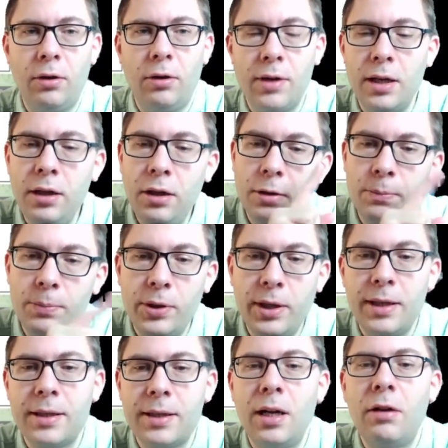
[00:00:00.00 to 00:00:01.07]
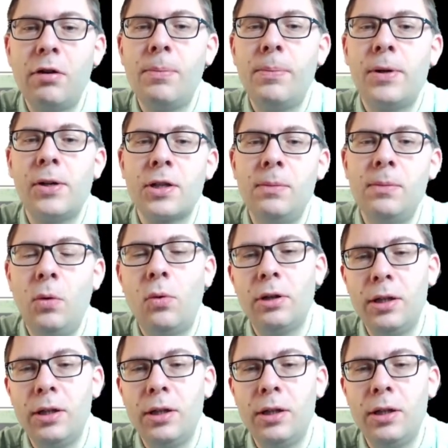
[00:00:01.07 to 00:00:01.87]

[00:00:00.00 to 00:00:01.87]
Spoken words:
Then you complete scenario box number 1.